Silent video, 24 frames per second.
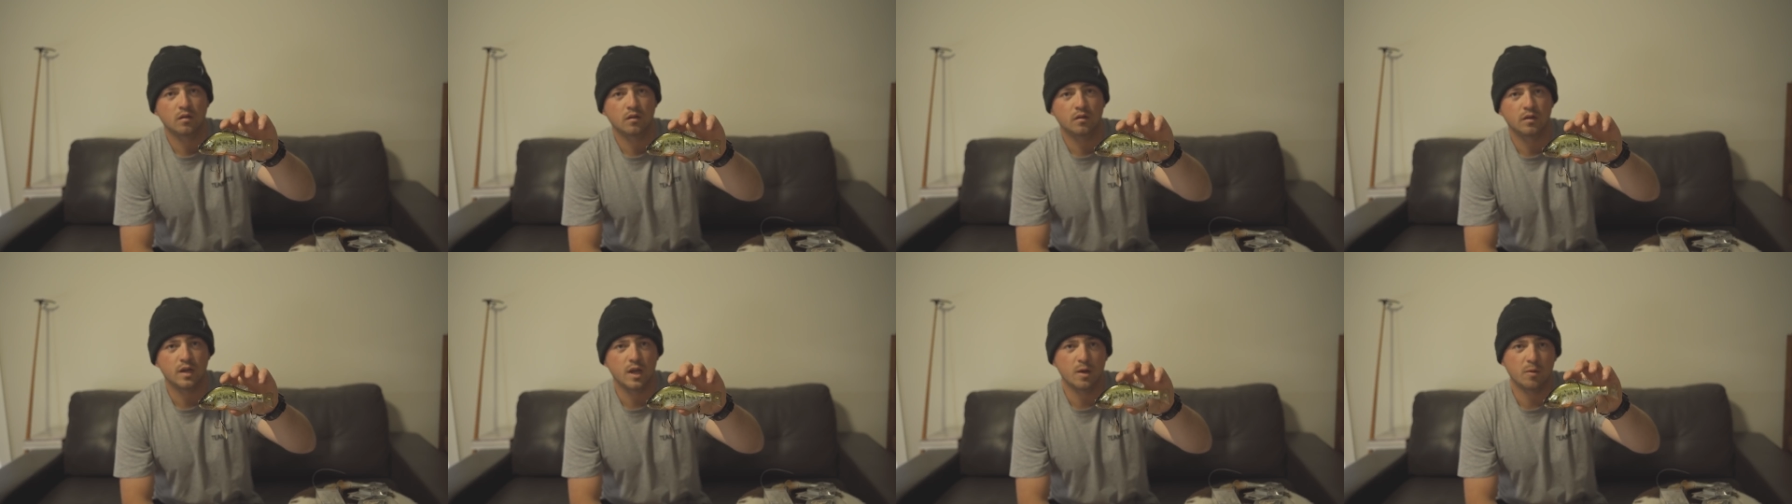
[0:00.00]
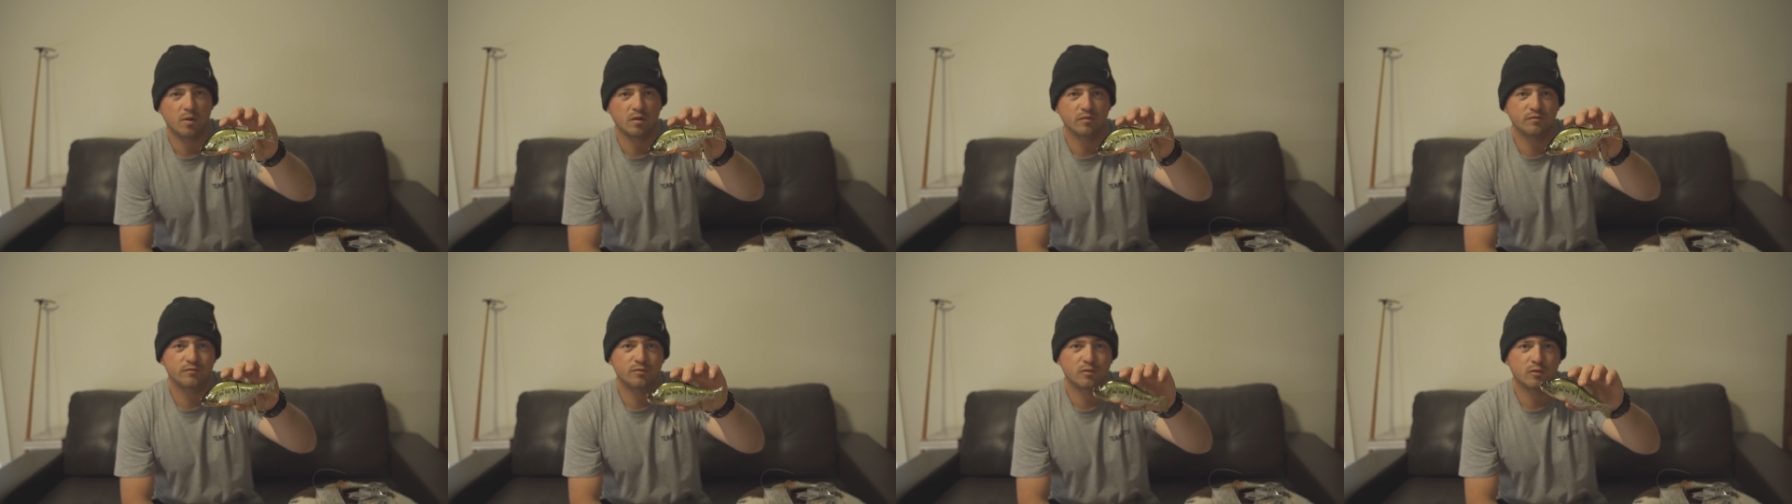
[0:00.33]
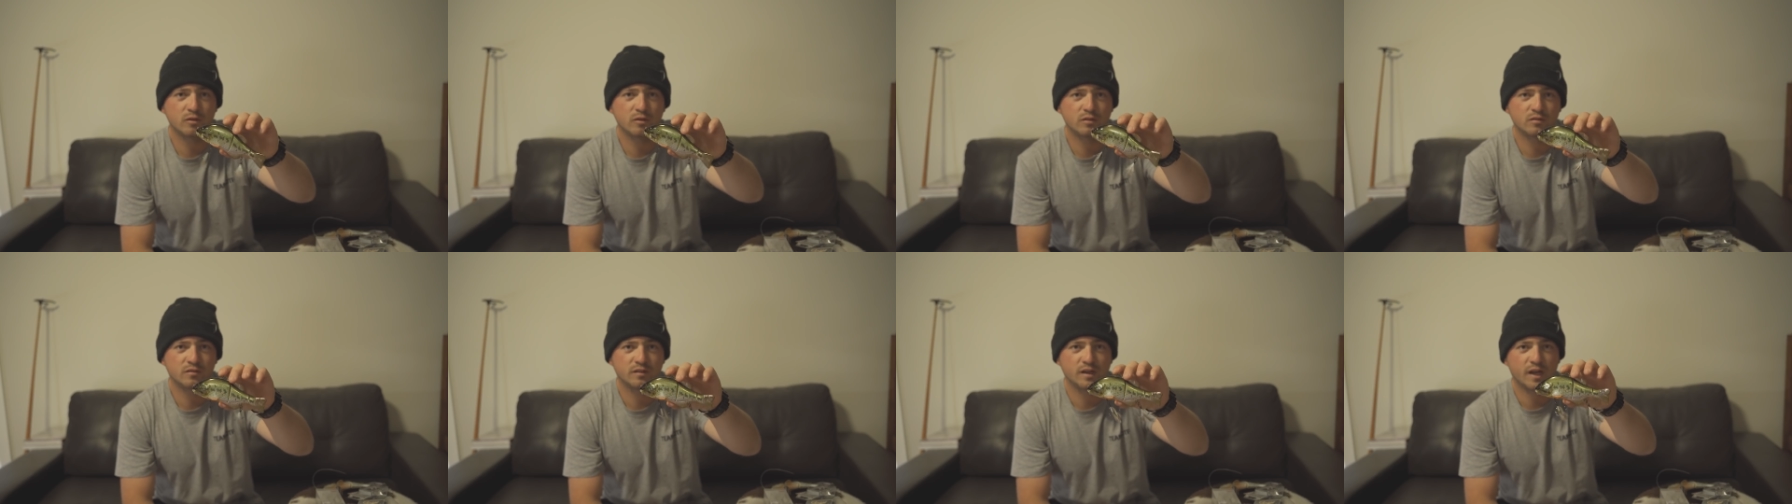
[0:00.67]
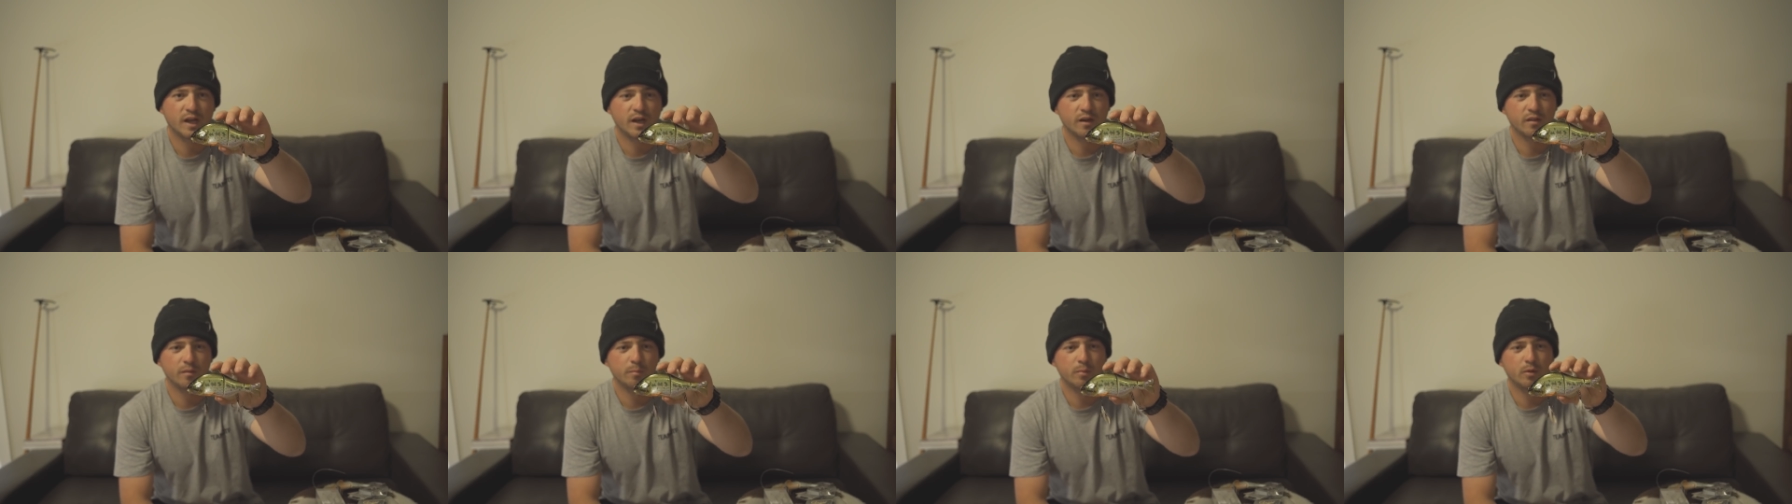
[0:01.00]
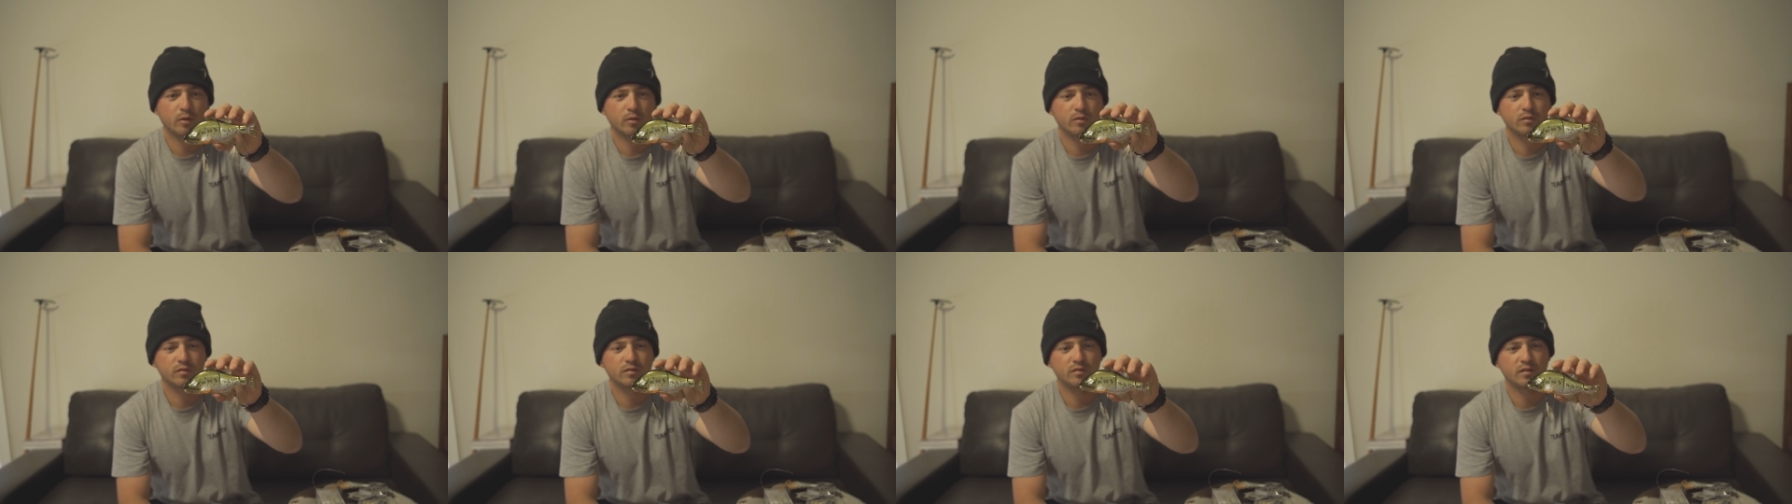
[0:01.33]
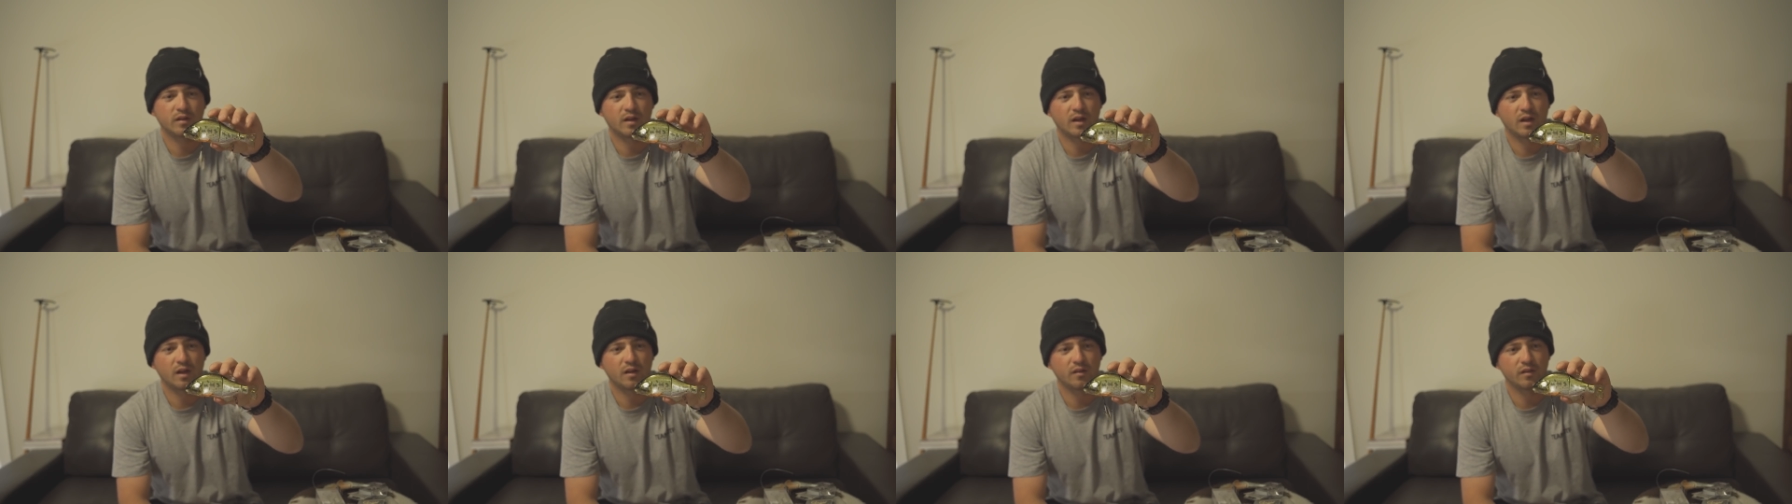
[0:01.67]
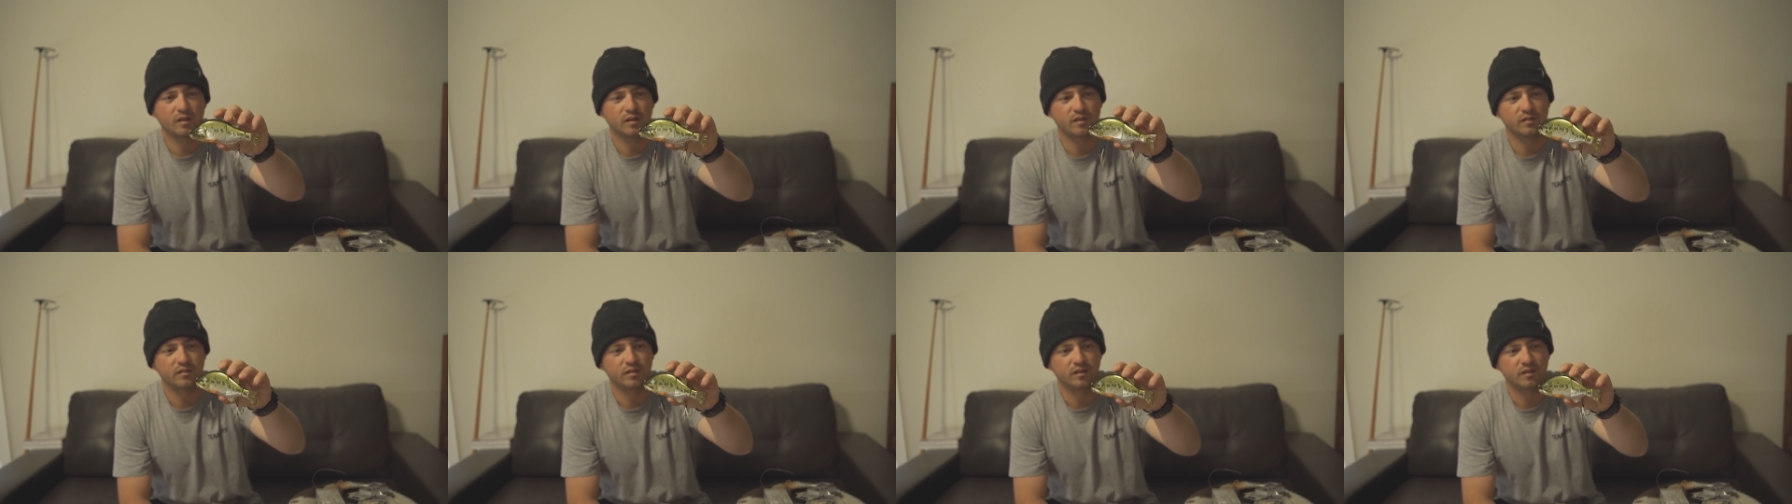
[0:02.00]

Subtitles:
Now unfortunately out of the box, these